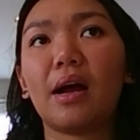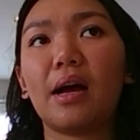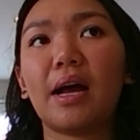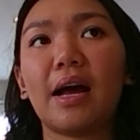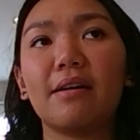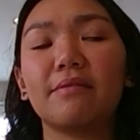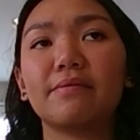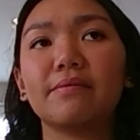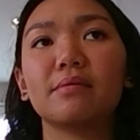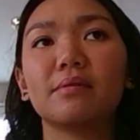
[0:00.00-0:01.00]
have
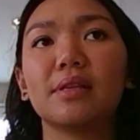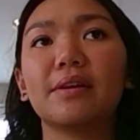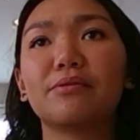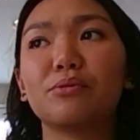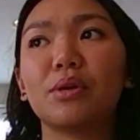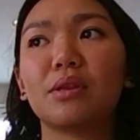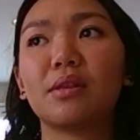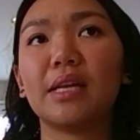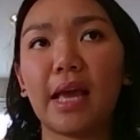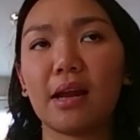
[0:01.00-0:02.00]
lived
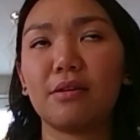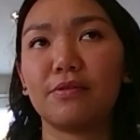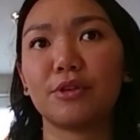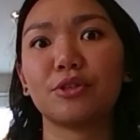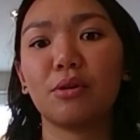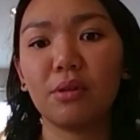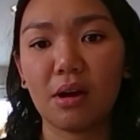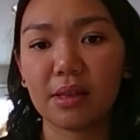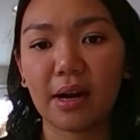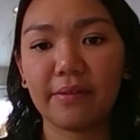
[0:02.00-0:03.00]
in Canada for so
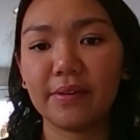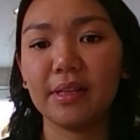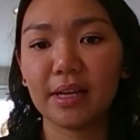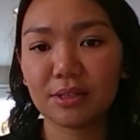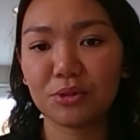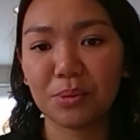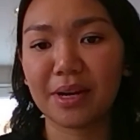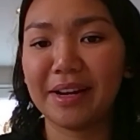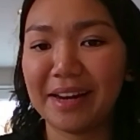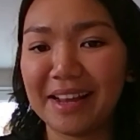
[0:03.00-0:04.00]
long that I feel like super
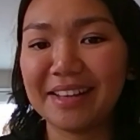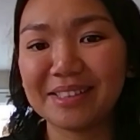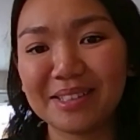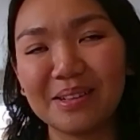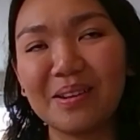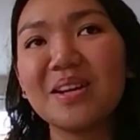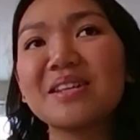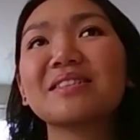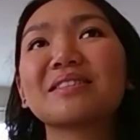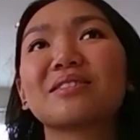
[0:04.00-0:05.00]
Canadian too.
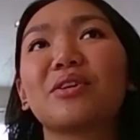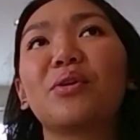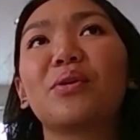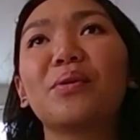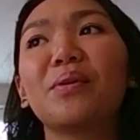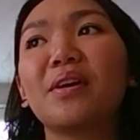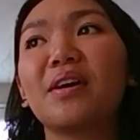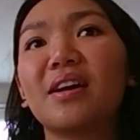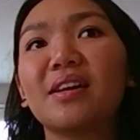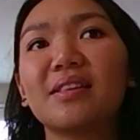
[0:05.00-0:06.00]
So
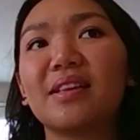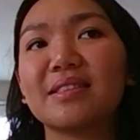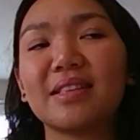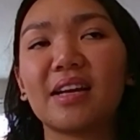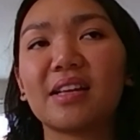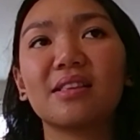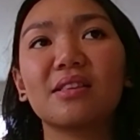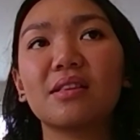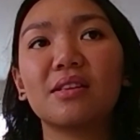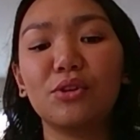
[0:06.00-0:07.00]
he's like,
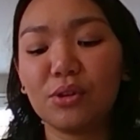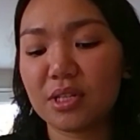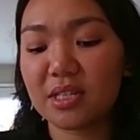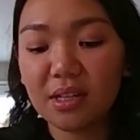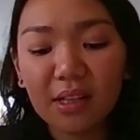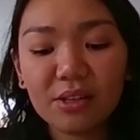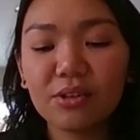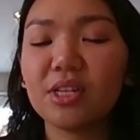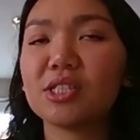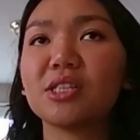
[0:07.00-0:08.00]
you're still
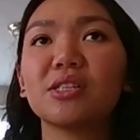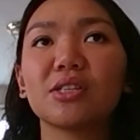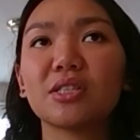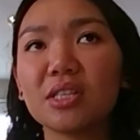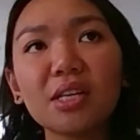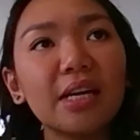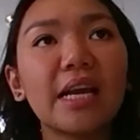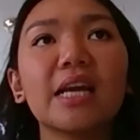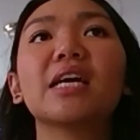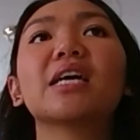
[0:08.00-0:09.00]
Indonesian, you're still
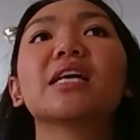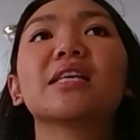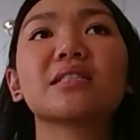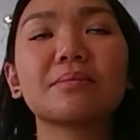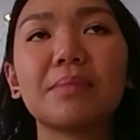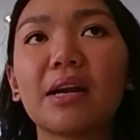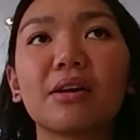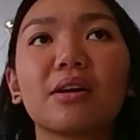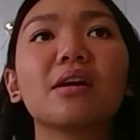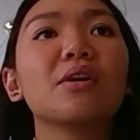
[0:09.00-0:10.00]
Canadian, it doesn't
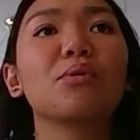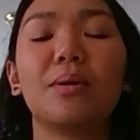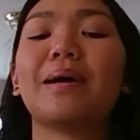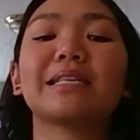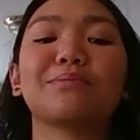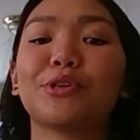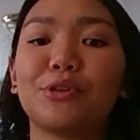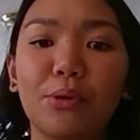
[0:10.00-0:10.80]
matter what passport you